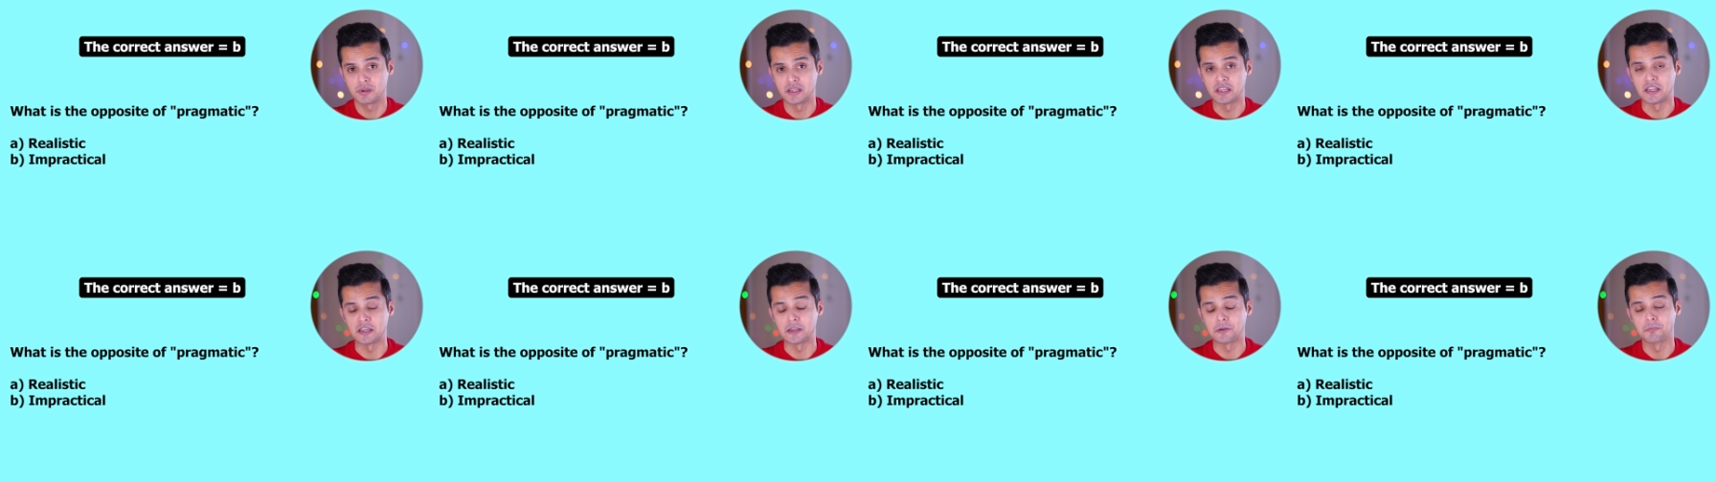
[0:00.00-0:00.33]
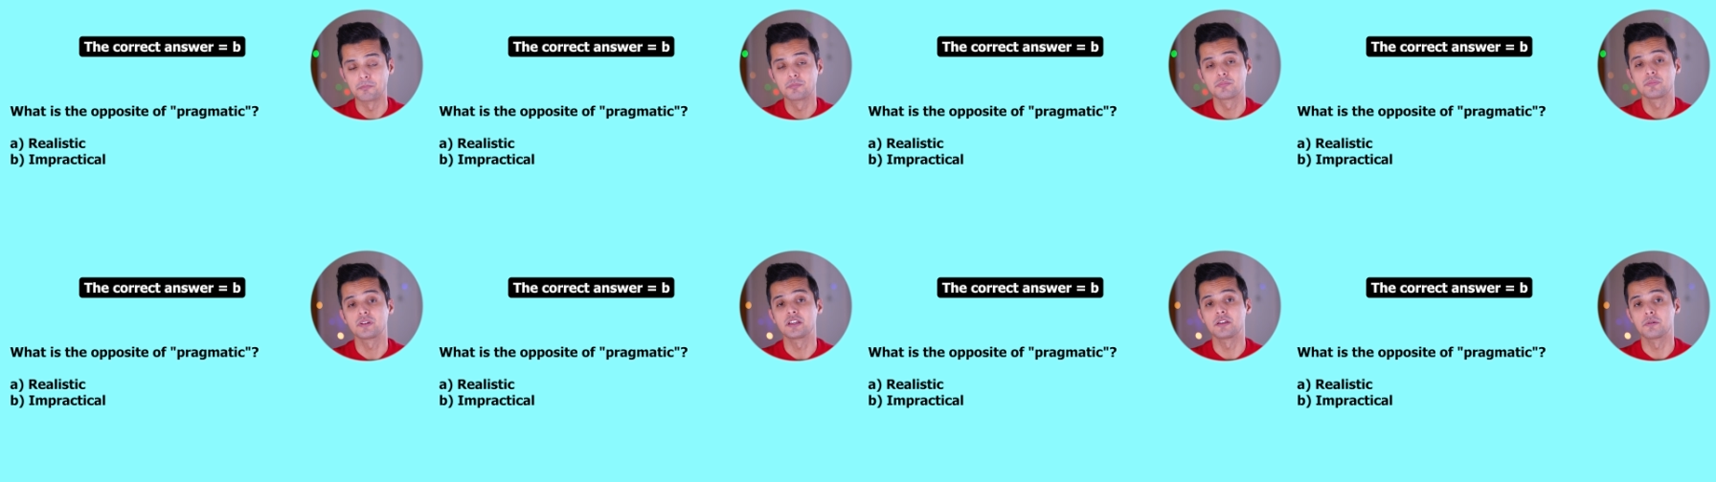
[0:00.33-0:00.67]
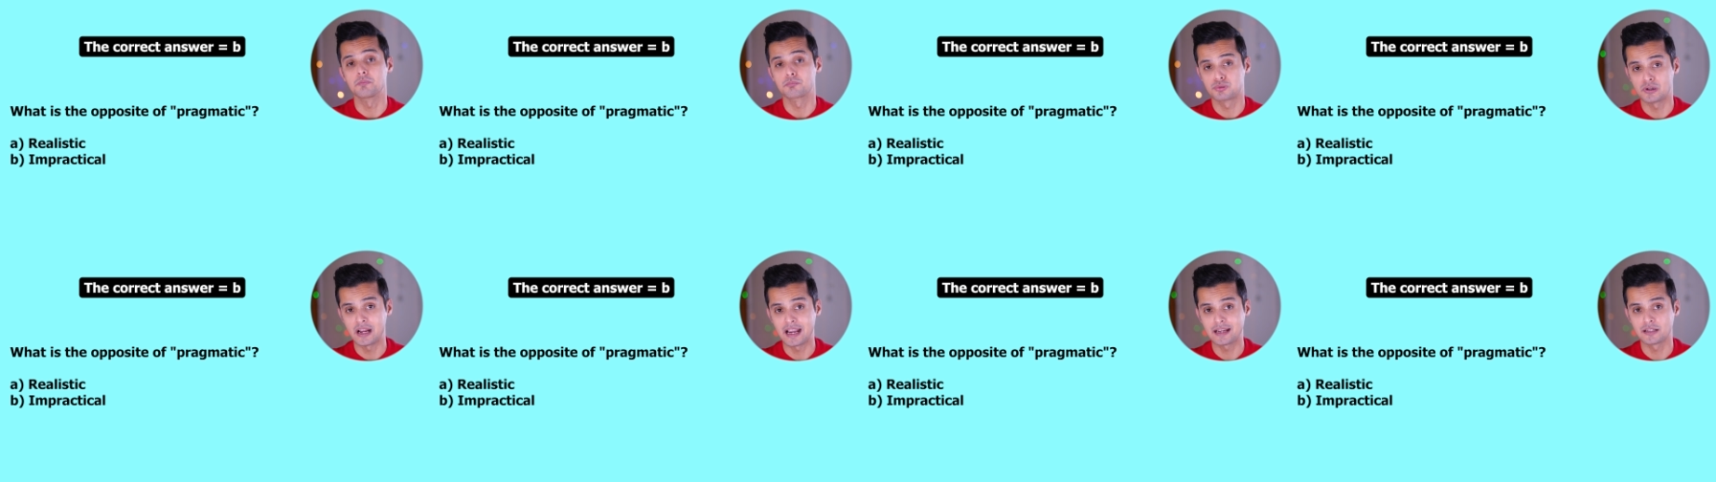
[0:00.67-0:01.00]
B,
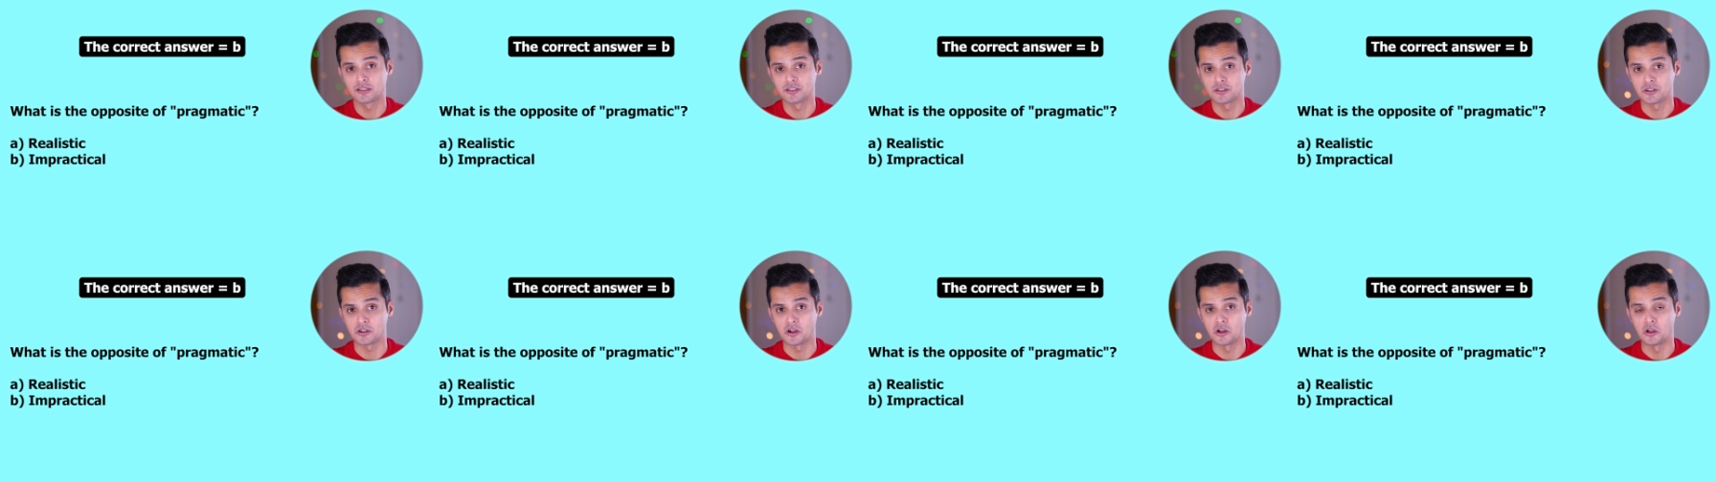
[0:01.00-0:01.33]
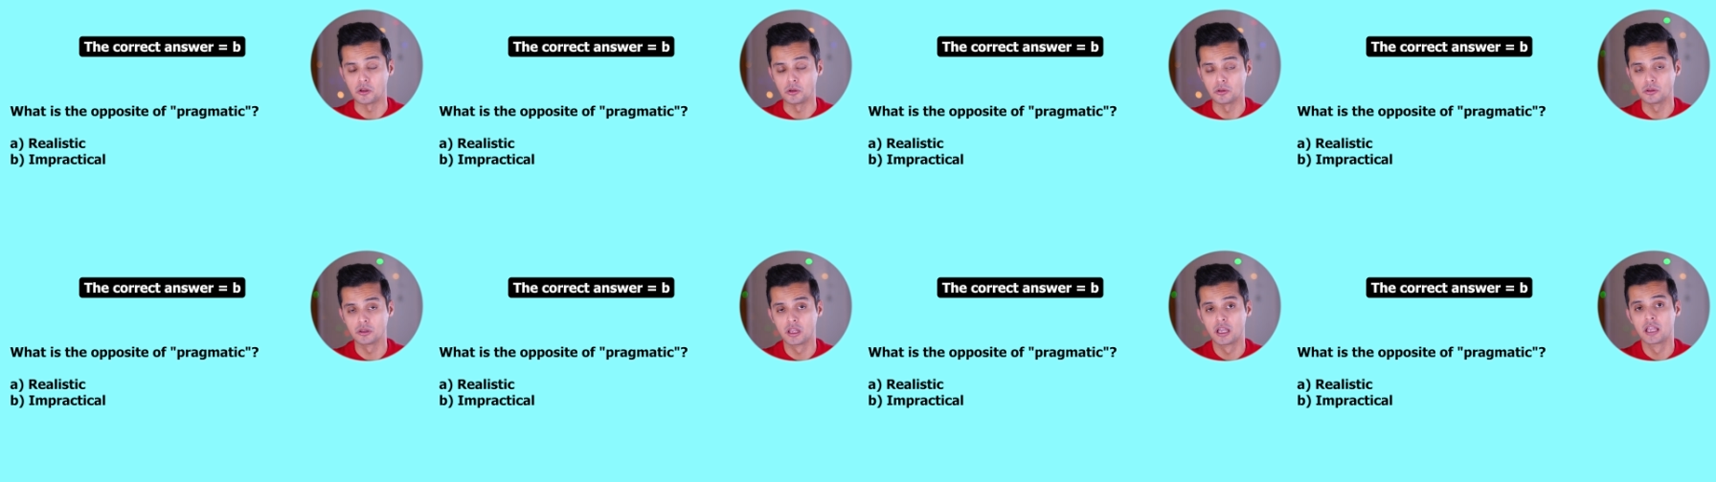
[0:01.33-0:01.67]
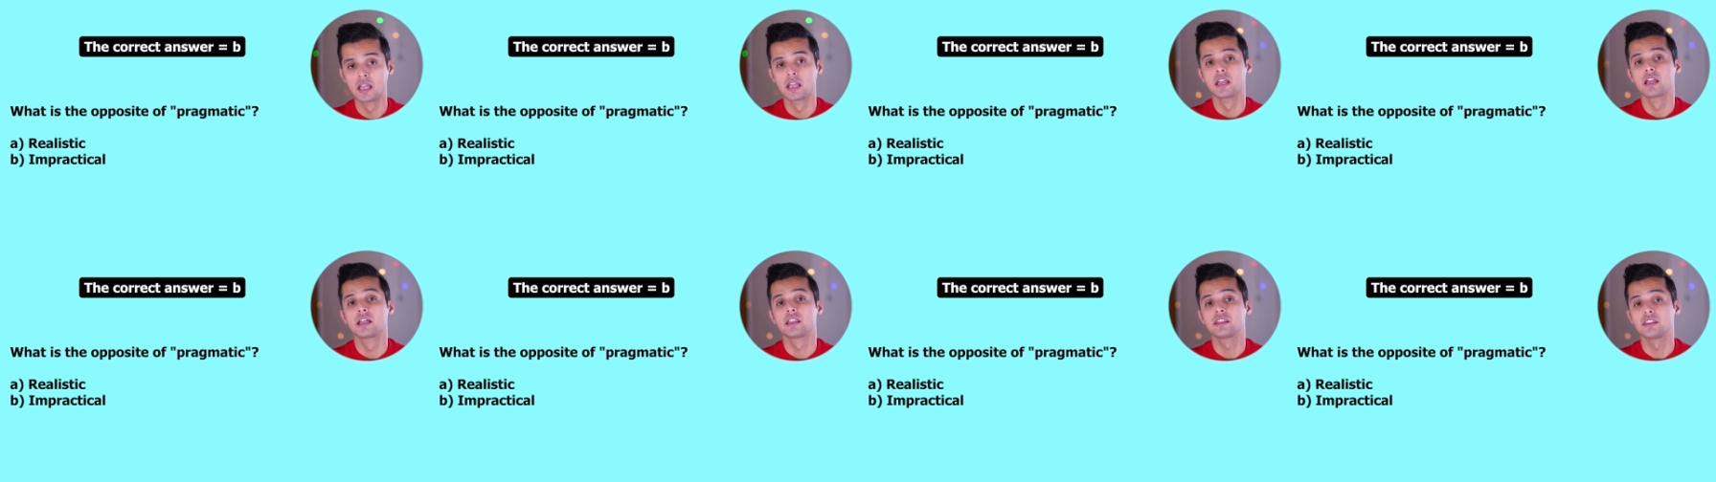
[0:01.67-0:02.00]
impractical.
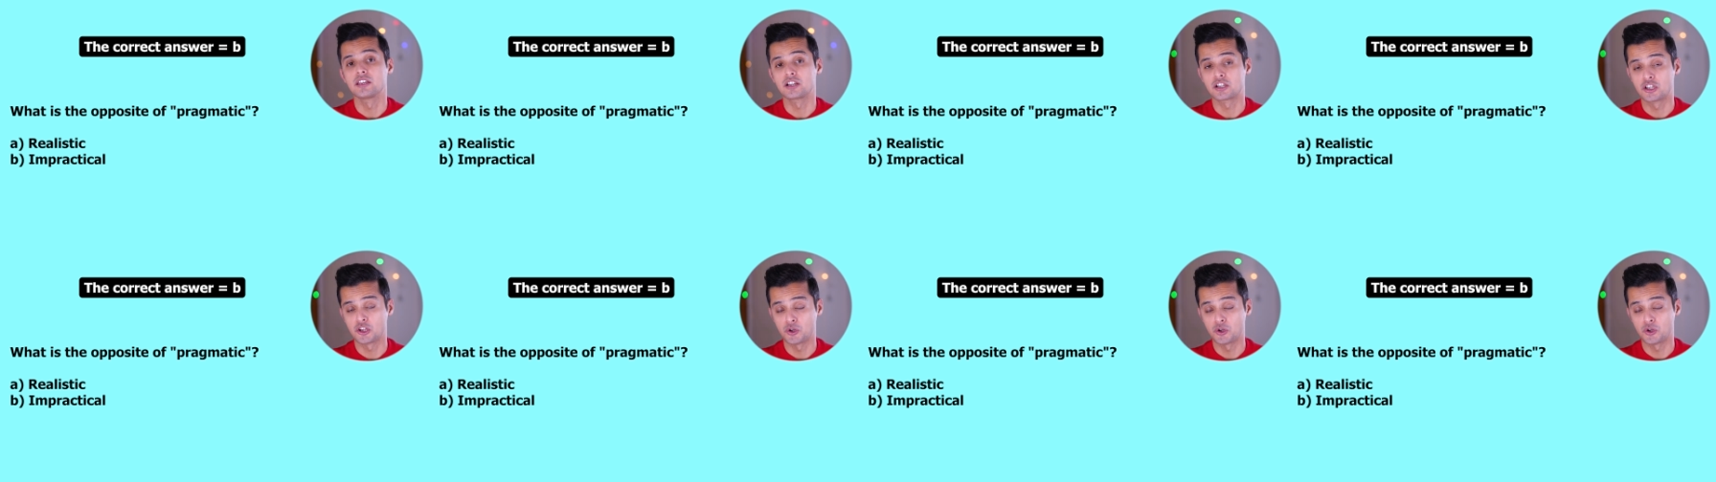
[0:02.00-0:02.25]
The